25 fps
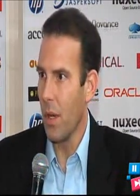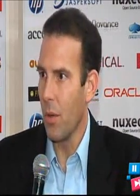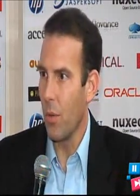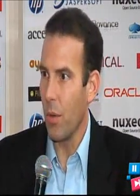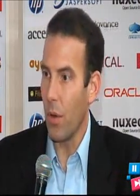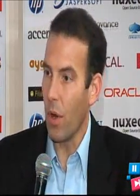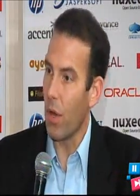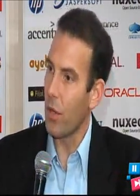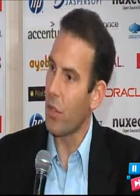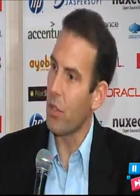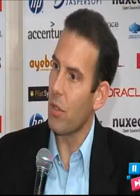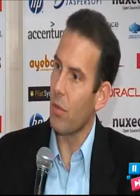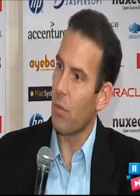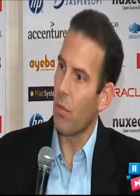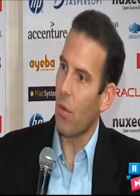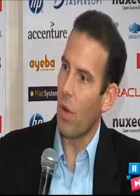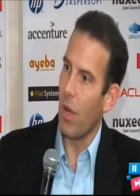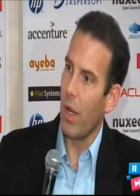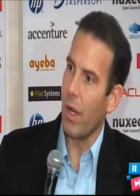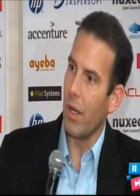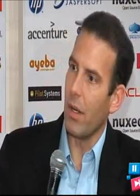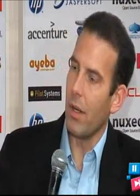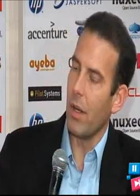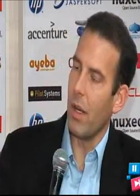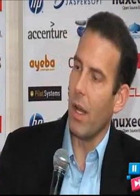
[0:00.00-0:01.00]
We also
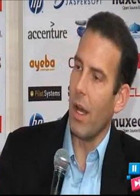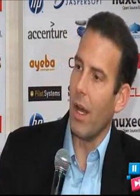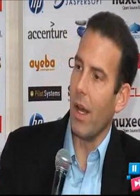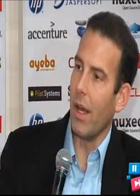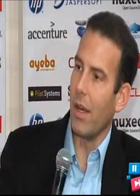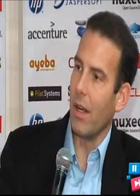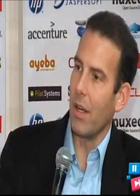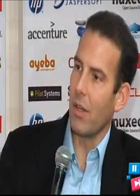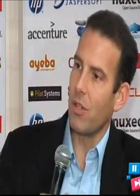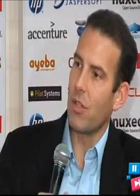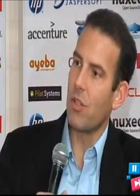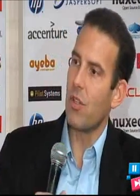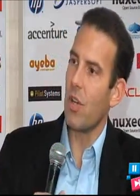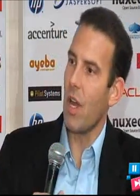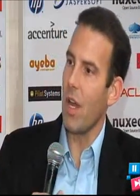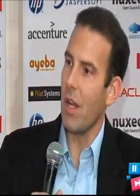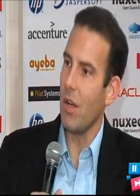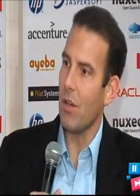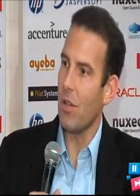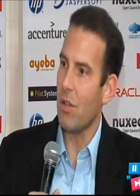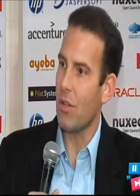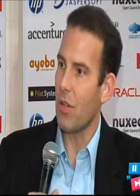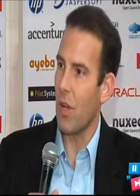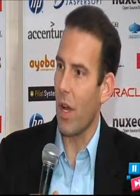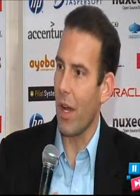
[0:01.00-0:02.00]
run an
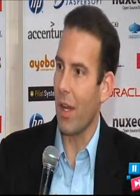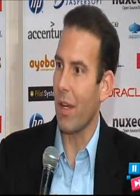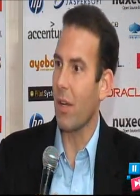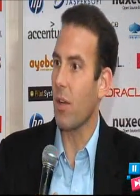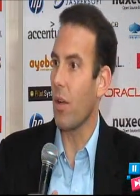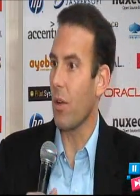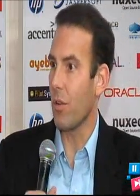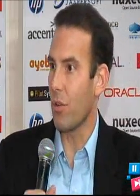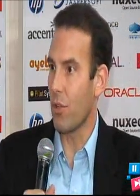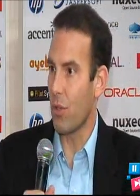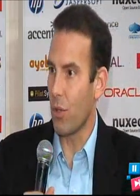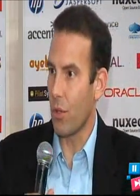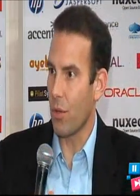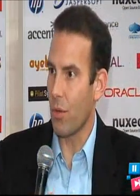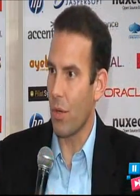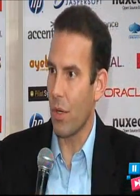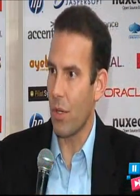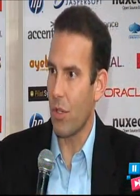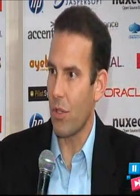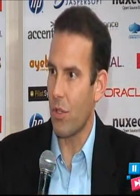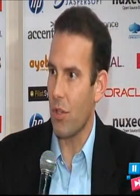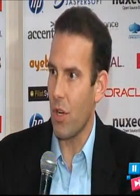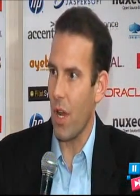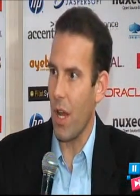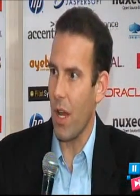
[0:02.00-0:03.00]
exchange site called Sugar
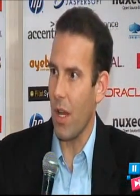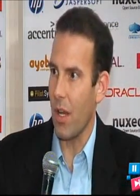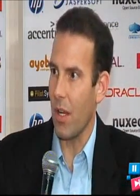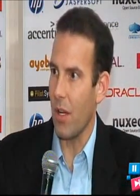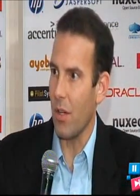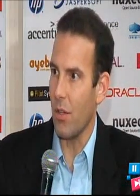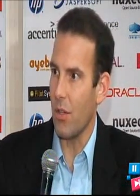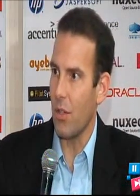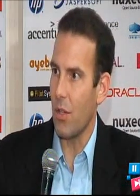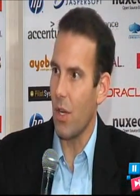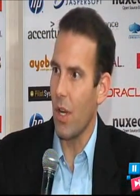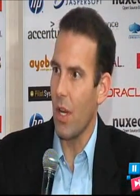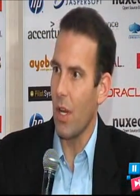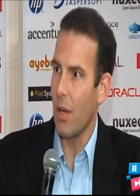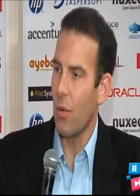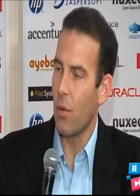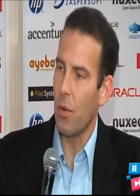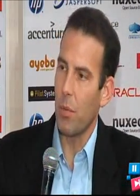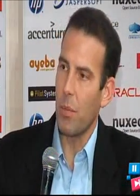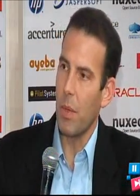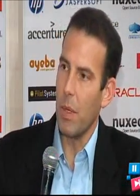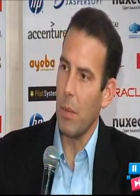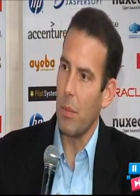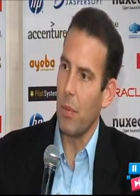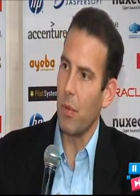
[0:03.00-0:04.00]
Exchange, where
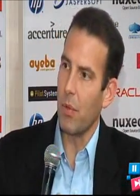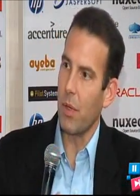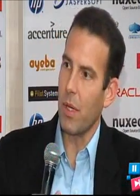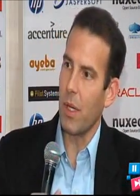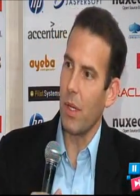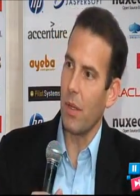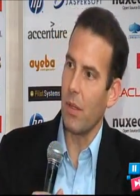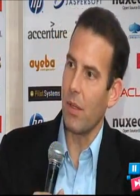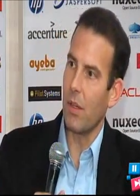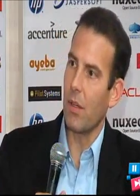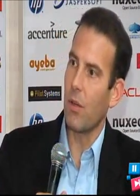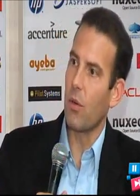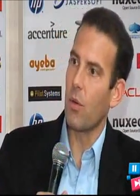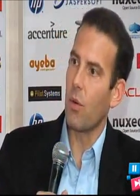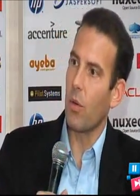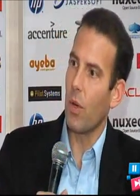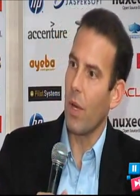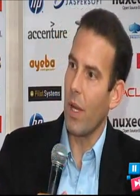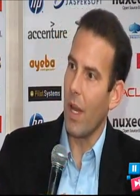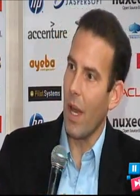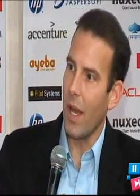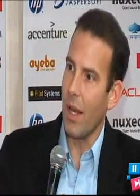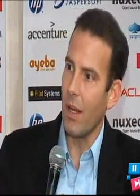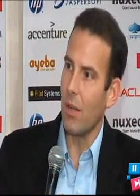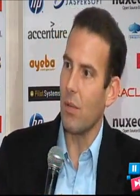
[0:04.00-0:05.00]
people can
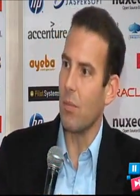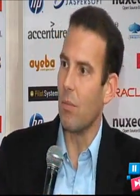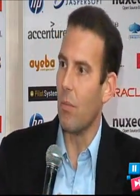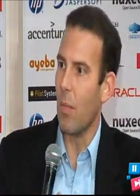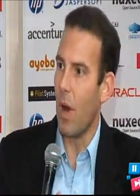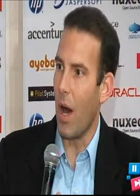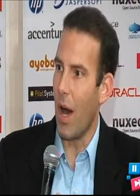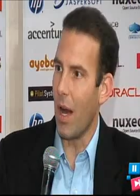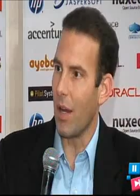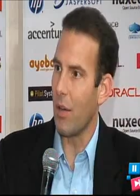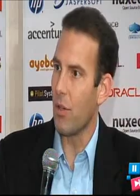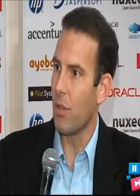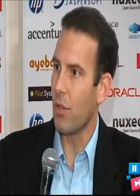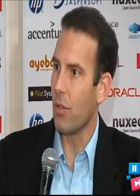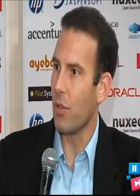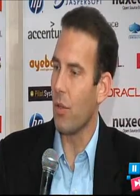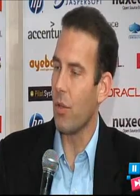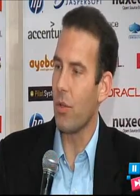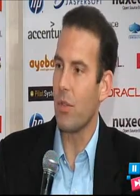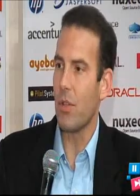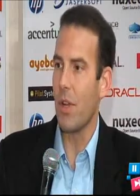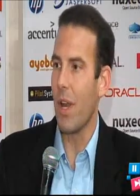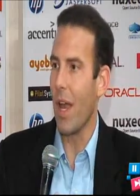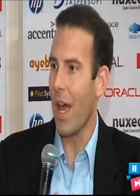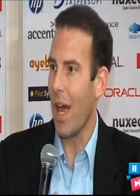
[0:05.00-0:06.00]
create
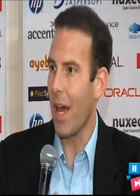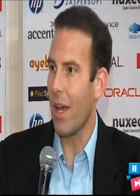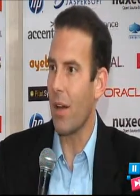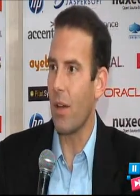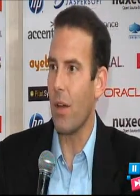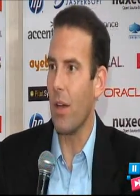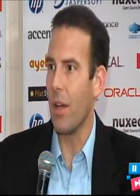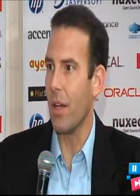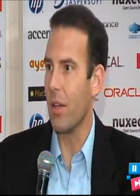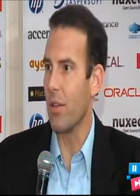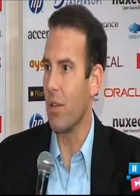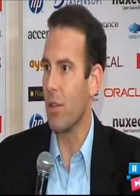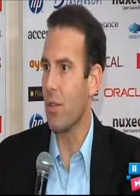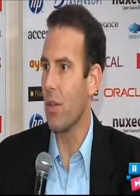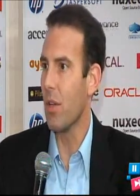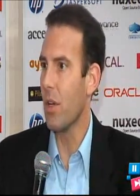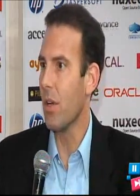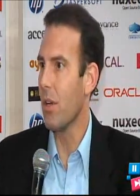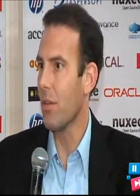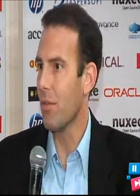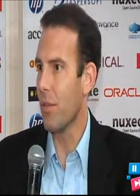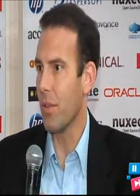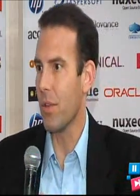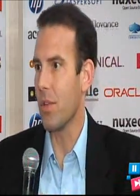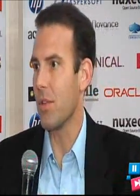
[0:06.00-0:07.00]
modules and add-ons
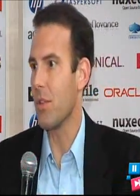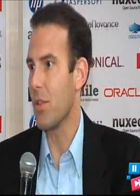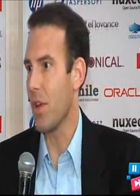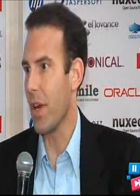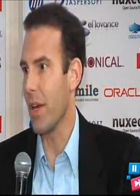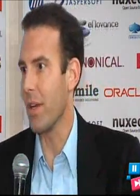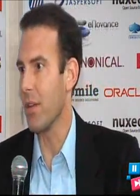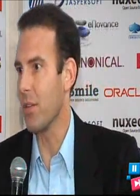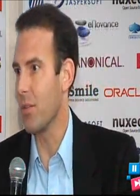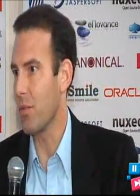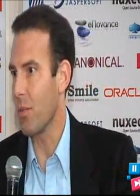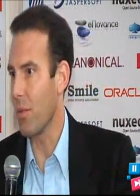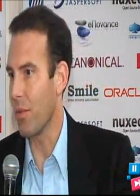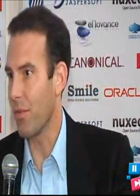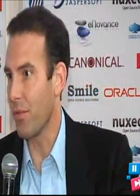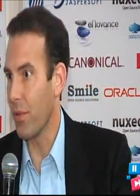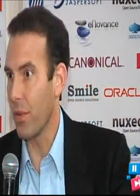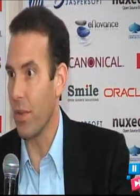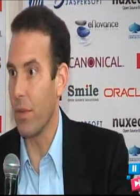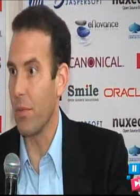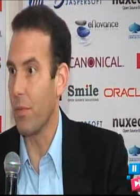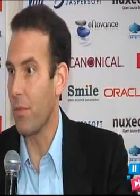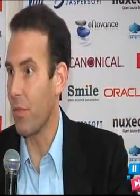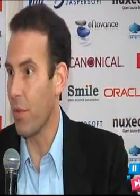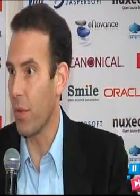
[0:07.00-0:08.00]
for the site as well,
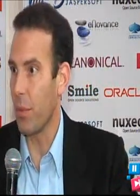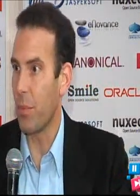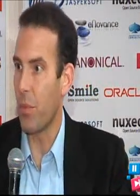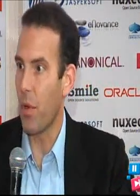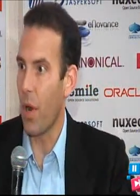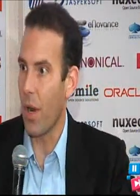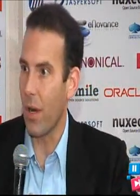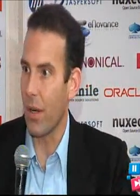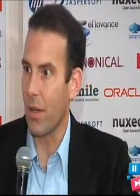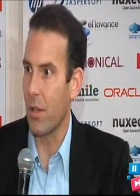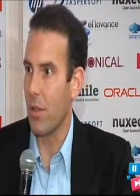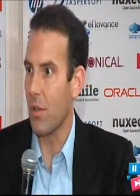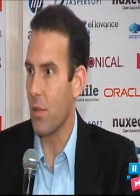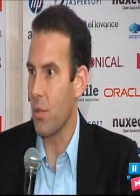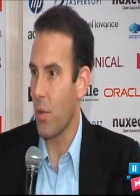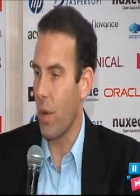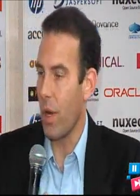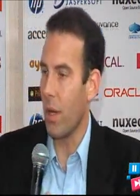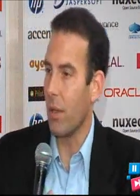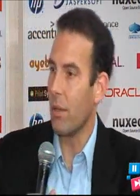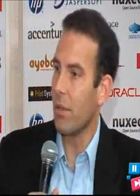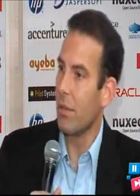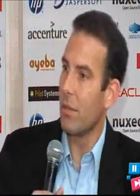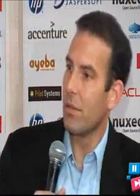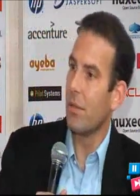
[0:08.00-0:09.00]
for the product as
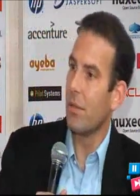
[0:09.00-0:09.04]
well.